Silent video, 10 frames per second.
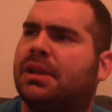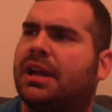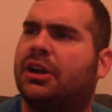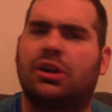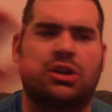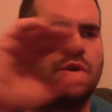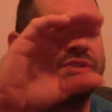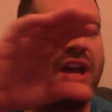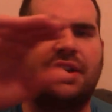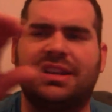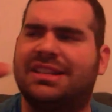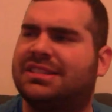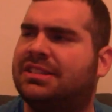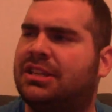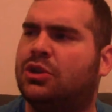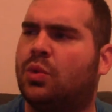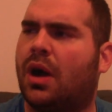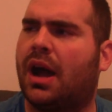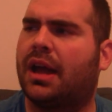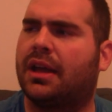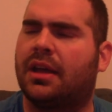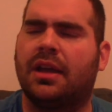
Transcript: player goes out and gets DUI.